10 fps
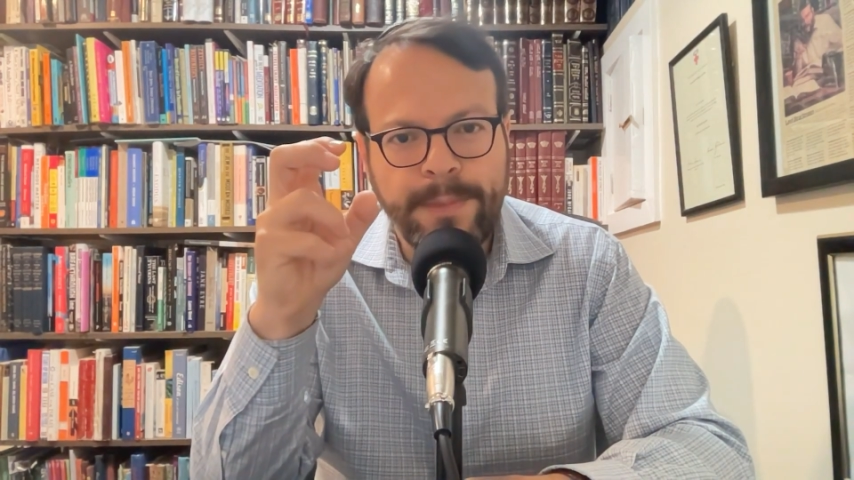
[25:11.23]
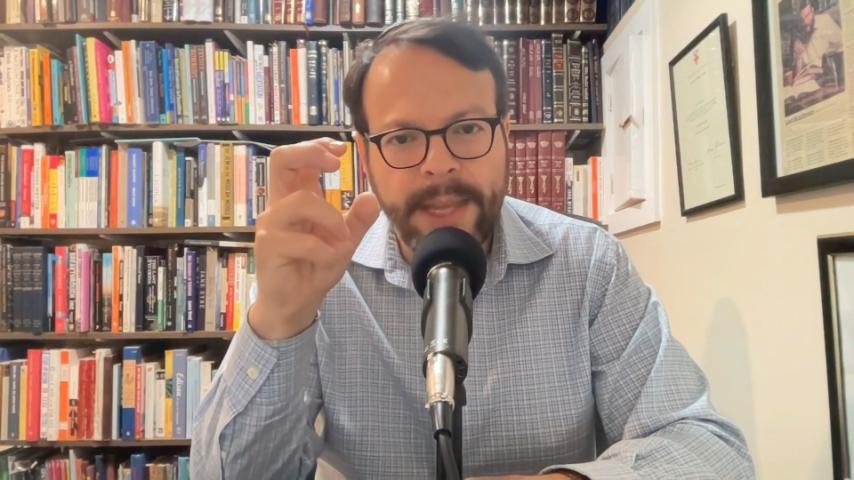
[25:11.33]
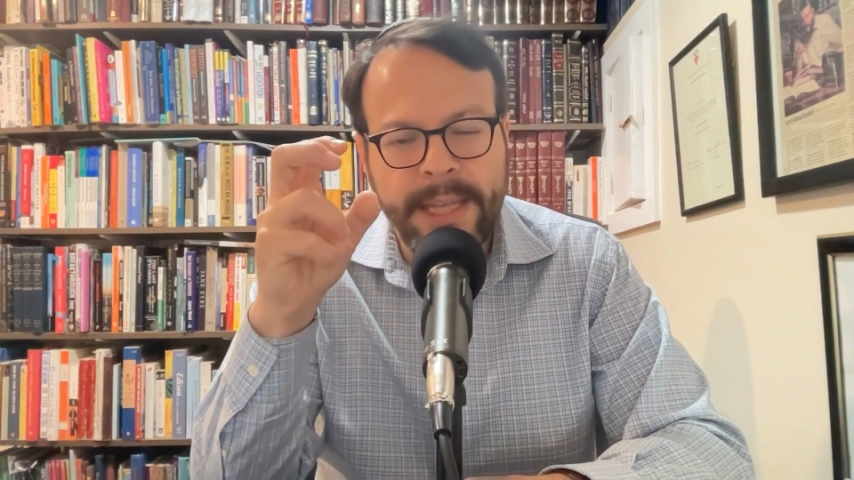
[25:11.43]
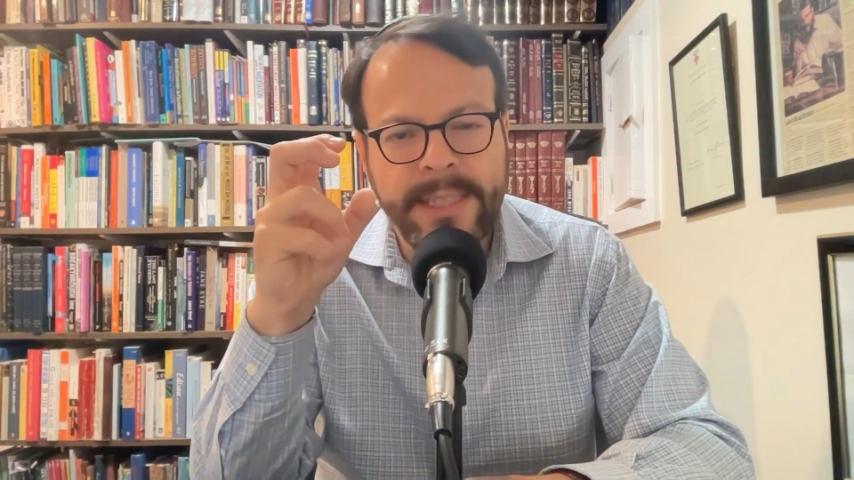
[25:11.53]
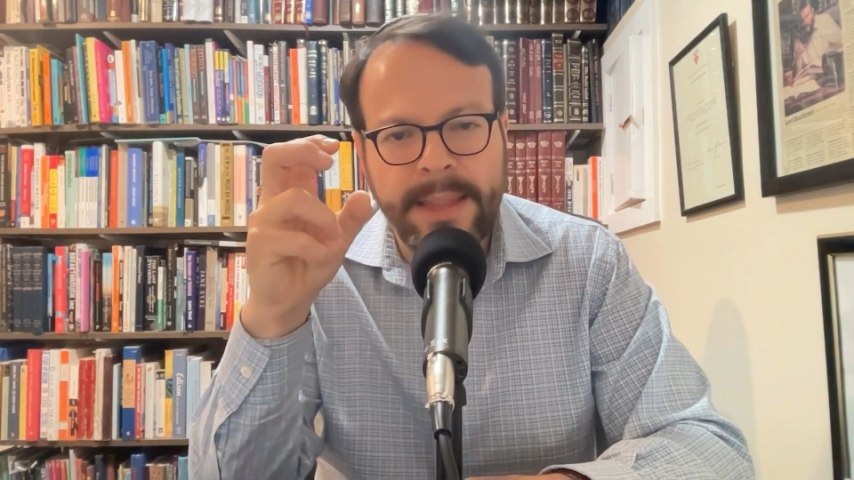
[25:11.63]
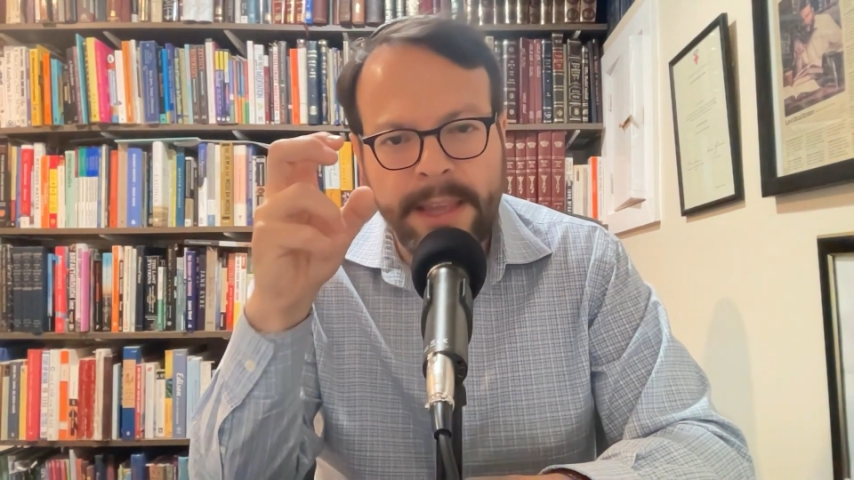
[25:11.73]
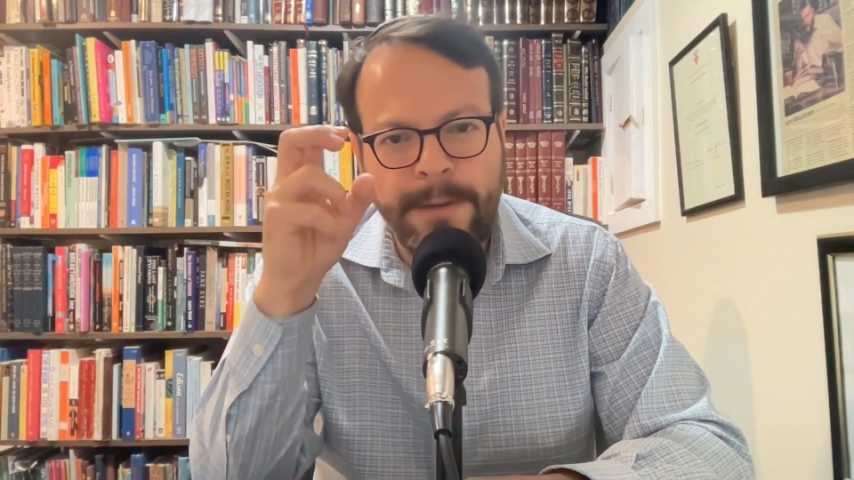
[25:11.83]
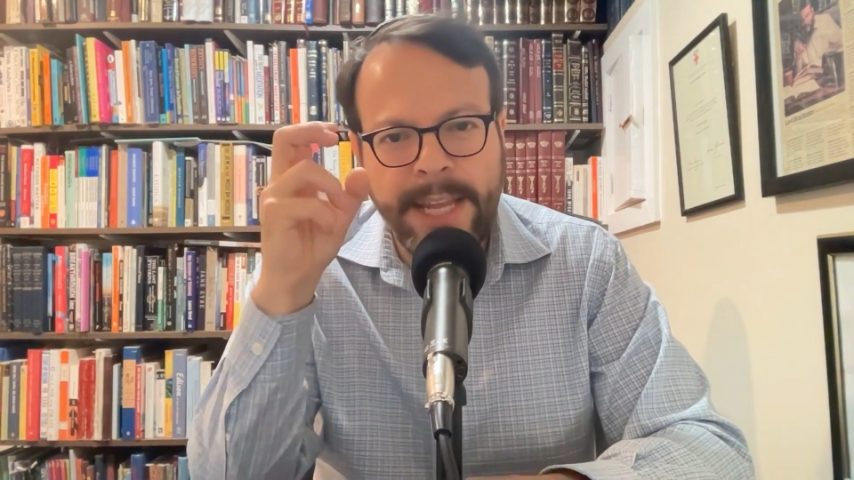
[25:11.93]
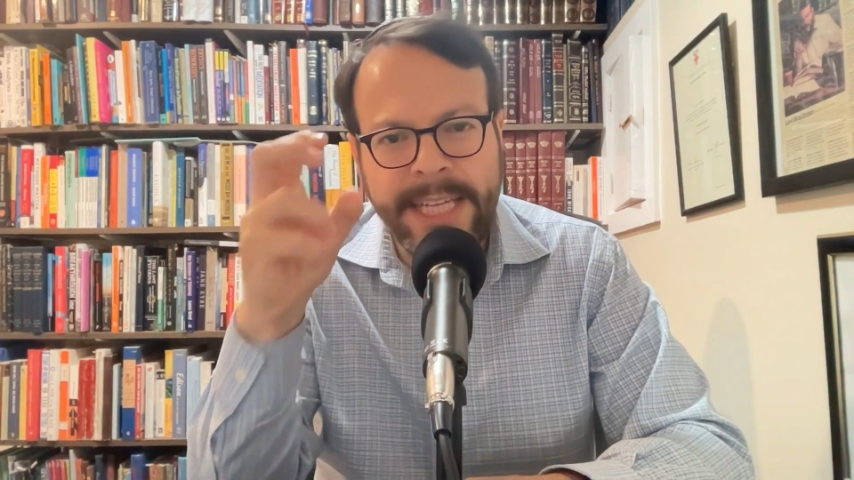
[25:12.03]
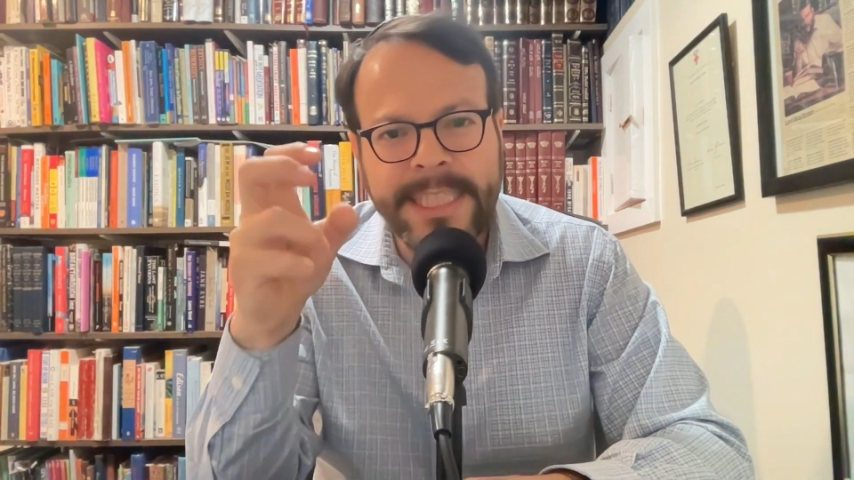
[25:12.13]
is that there
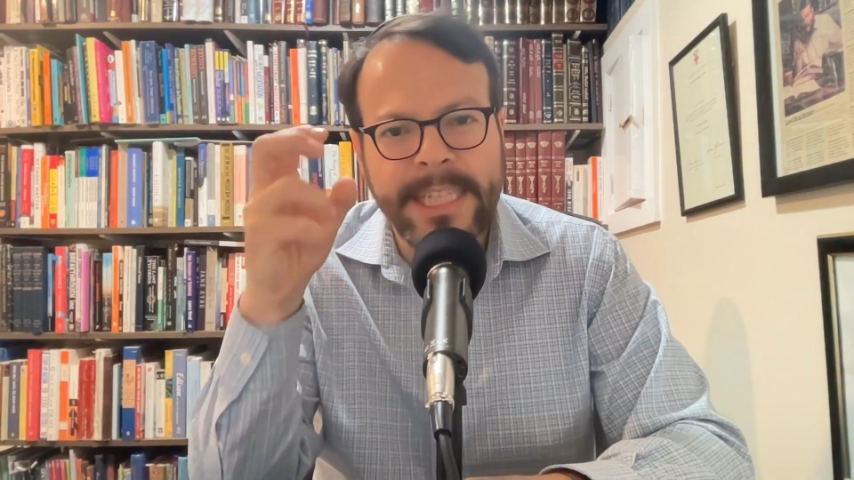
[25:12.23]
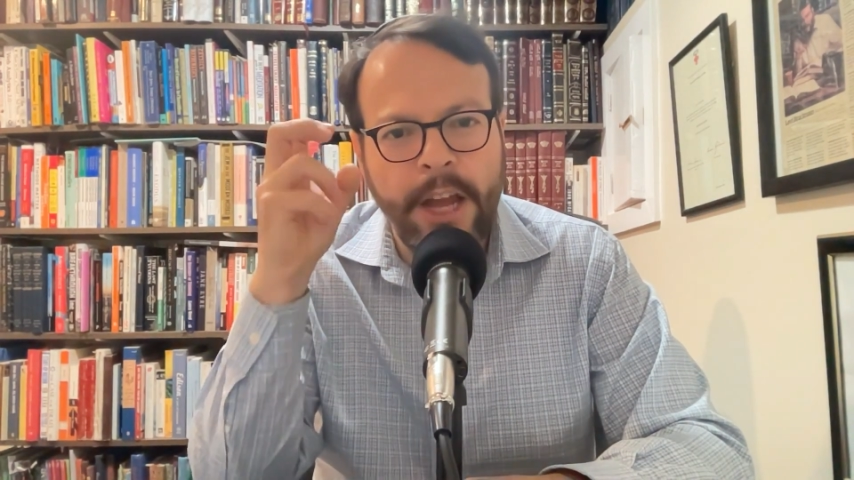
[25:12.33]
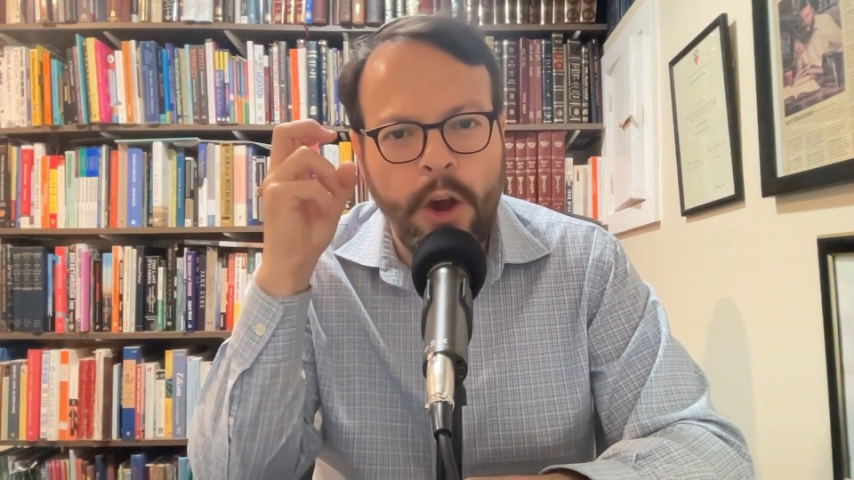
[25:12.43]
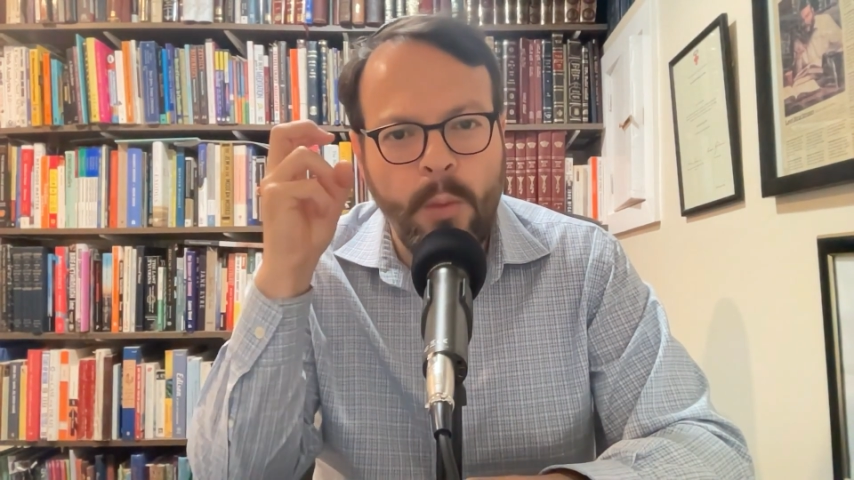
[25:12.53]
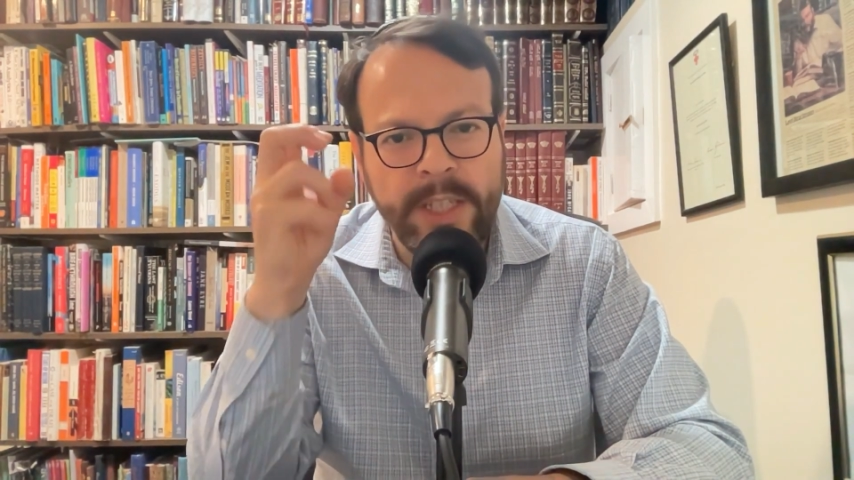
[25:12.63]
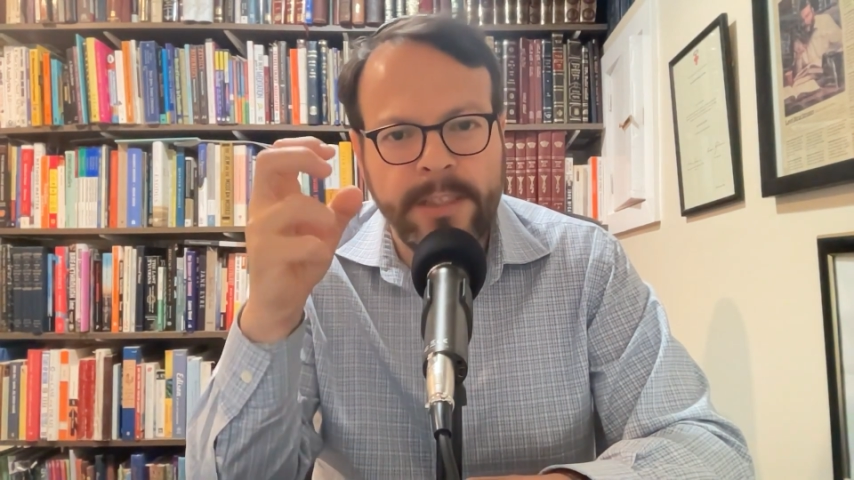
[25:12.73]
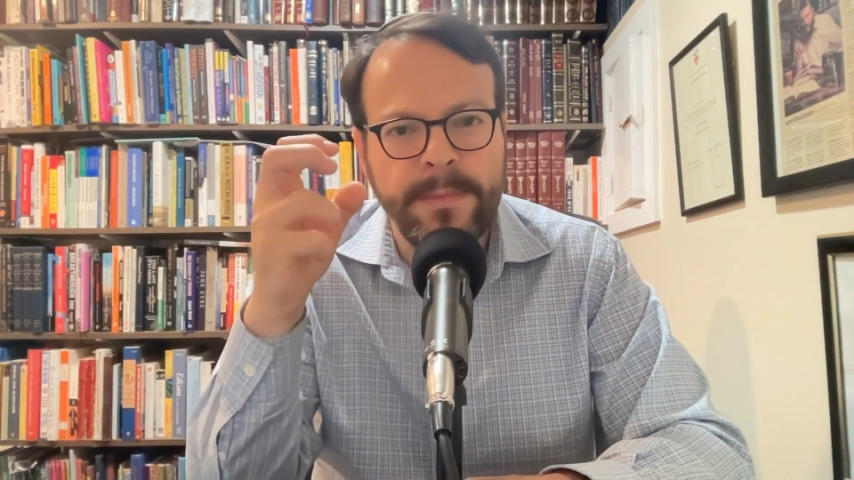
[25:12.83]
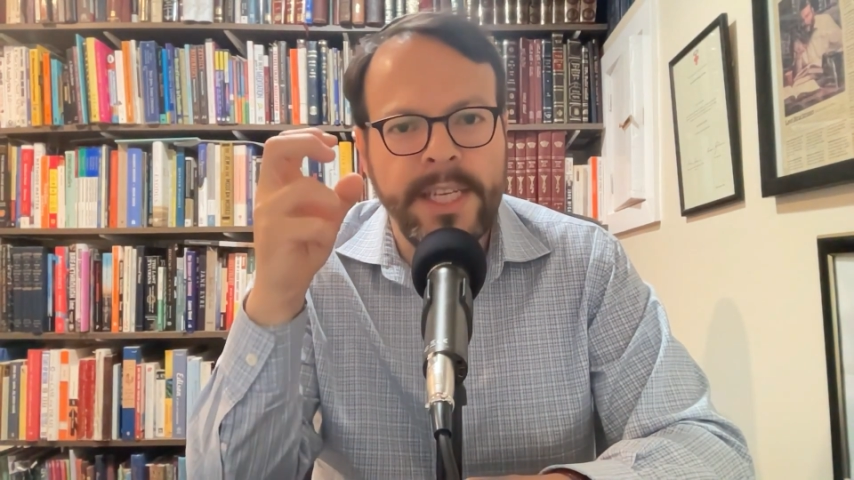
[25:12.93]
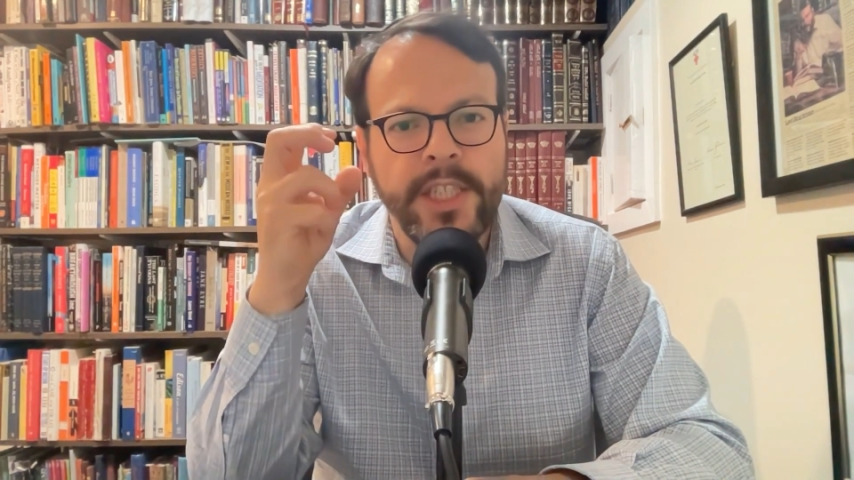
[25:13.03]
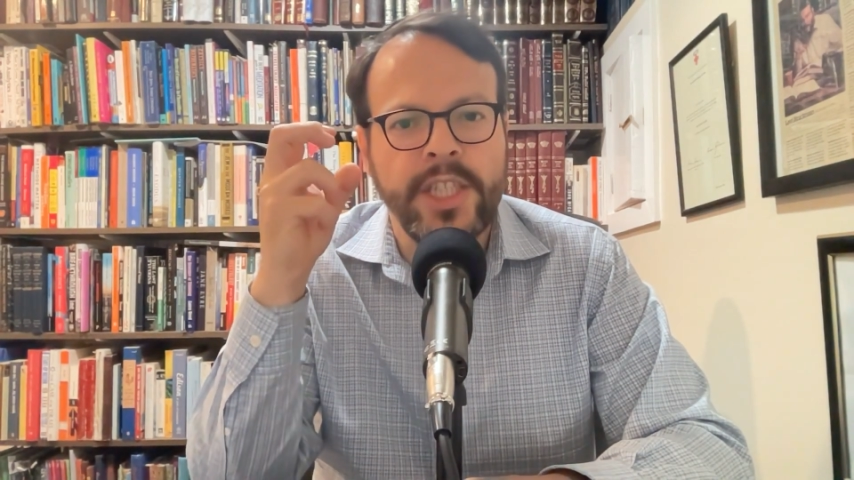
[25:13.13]
is a wisdom
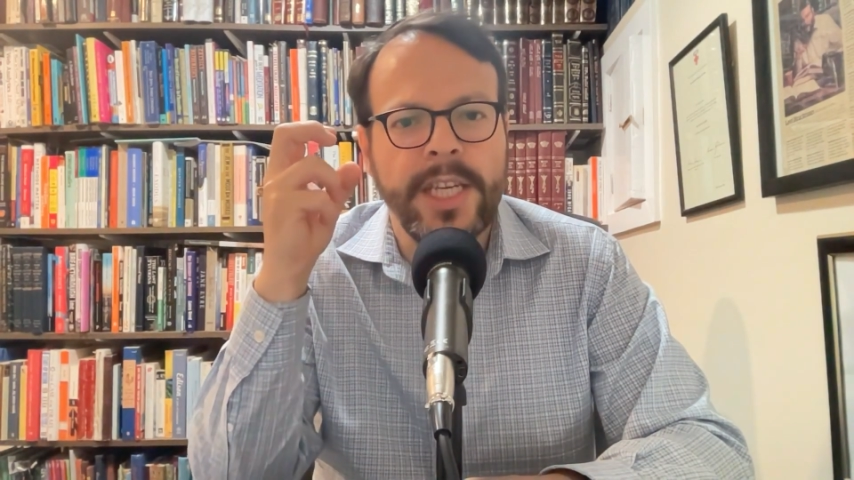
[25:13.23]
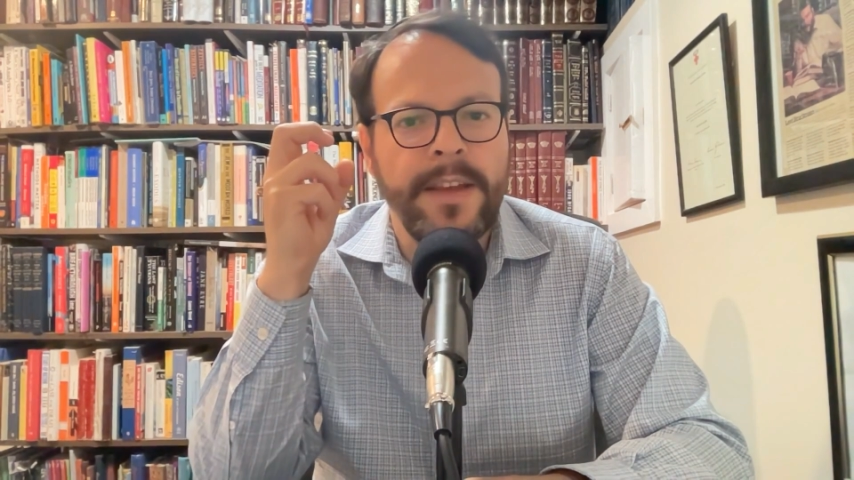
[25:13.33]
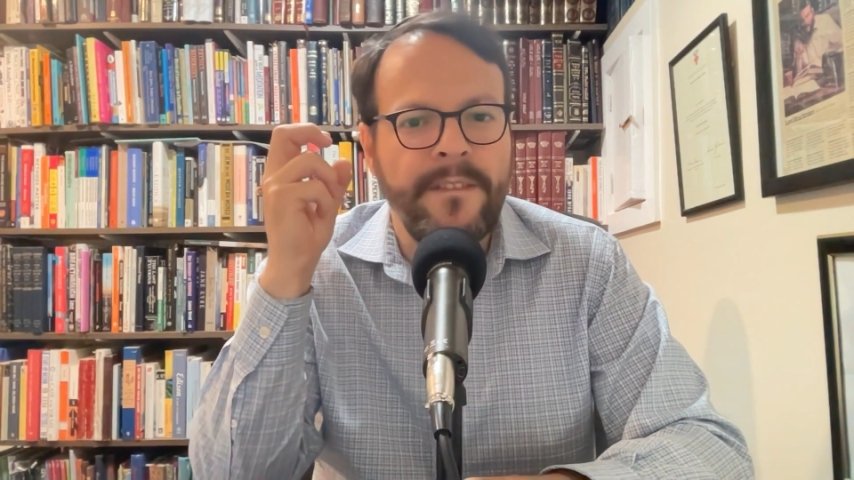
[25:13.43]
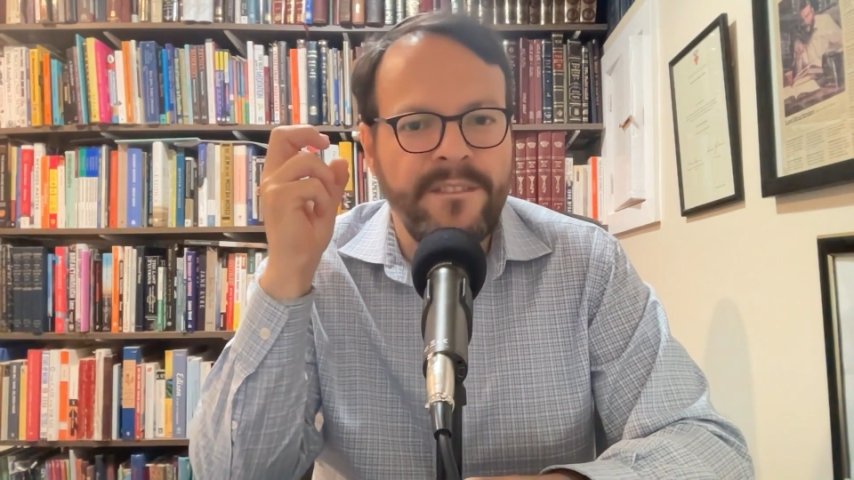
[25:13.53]
teaching